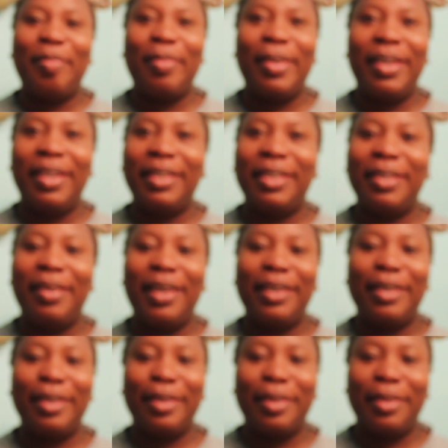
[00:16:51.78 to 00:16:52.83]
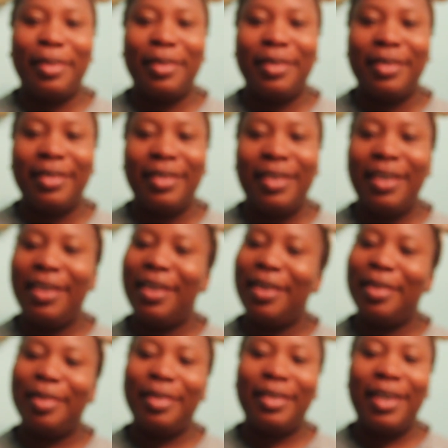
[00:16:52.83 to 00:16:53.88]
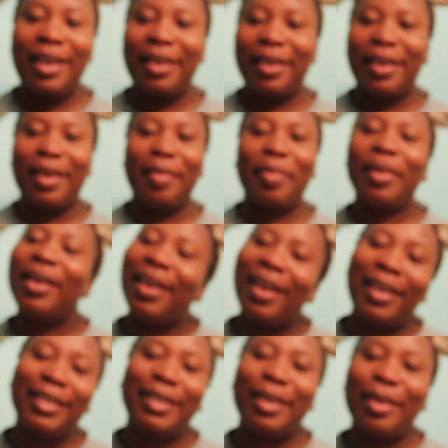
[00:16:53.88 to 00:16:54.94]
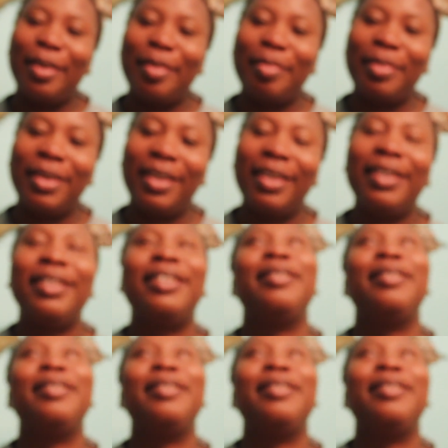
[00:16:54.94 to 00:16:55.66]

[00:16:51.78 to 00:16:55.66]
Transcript: What else do I do? You know, try to keep you guys company.